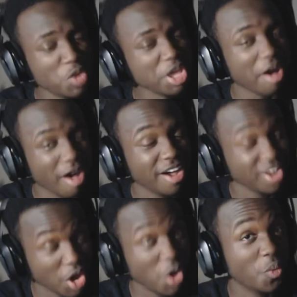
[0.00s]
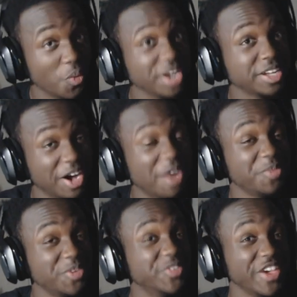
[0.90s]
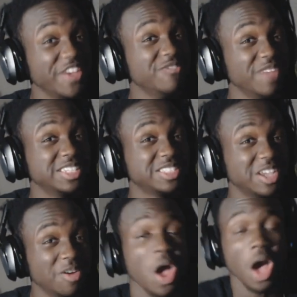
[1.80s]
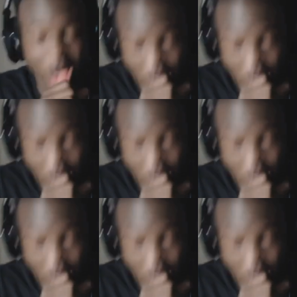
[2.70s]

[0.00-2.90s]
we all know what couple they messed up.